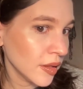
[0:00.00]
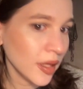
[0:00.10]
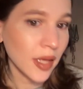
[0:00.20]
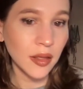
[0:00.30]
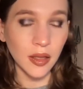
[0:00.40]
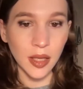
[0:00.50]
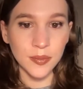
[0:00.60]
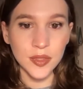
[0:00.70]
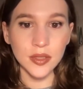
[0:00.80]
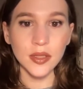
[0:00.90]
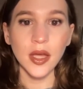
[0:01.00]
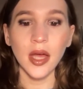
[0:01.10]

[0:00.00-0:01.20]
and the lips.